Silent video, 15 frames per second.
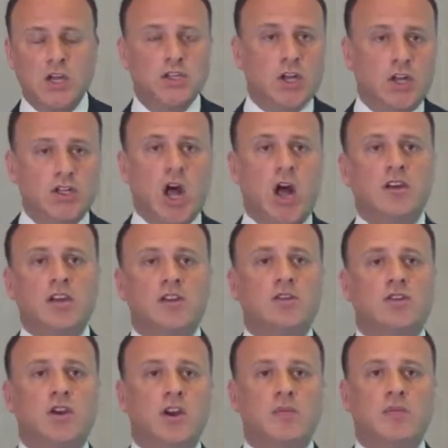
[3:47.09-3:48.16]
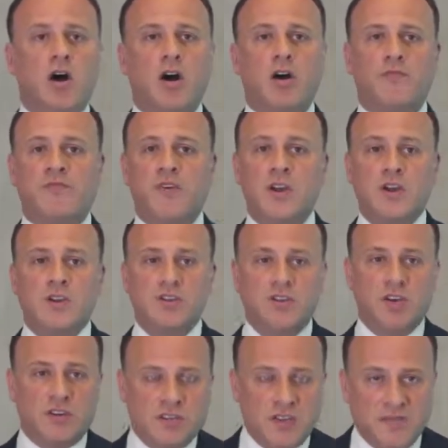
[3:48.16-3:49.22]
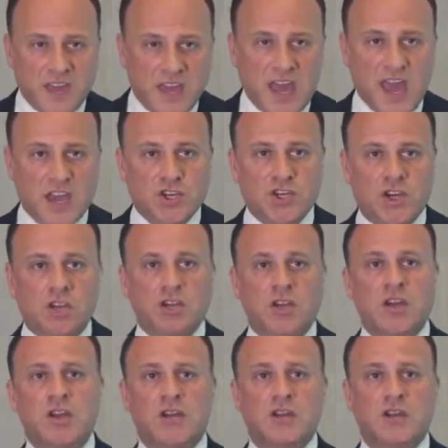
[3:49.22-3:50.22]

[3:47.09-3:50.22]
not only in terms of certification,